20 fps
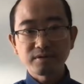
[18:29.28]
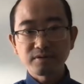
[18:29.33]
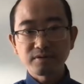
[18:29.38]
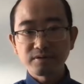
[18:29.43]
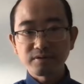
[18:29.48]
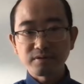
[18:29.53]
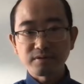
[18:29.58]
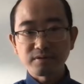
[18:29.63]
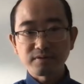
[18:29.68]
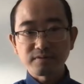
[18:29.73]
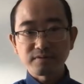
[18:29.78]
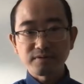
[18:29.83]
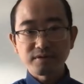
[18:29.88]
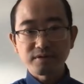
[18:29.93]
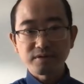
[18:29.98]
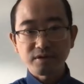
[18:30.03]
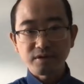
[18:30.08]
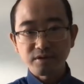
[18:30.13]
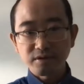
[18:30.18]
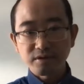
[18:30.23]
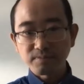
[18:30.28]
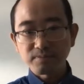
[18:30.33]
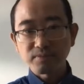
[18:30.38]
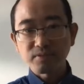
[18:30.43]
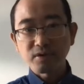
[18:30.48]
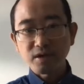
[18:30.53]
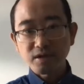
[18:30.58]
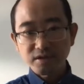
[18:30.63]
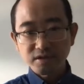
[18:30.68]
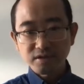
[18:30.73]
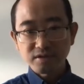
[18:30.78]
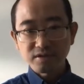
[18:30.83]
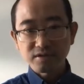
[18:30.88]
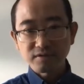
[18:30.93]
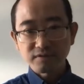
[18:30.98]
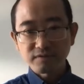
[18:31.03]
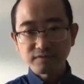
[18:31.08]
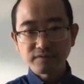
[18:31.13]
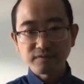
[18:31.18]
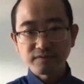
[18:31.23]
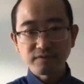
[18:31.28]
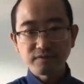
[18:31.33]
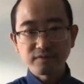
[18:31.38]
sort of start the process of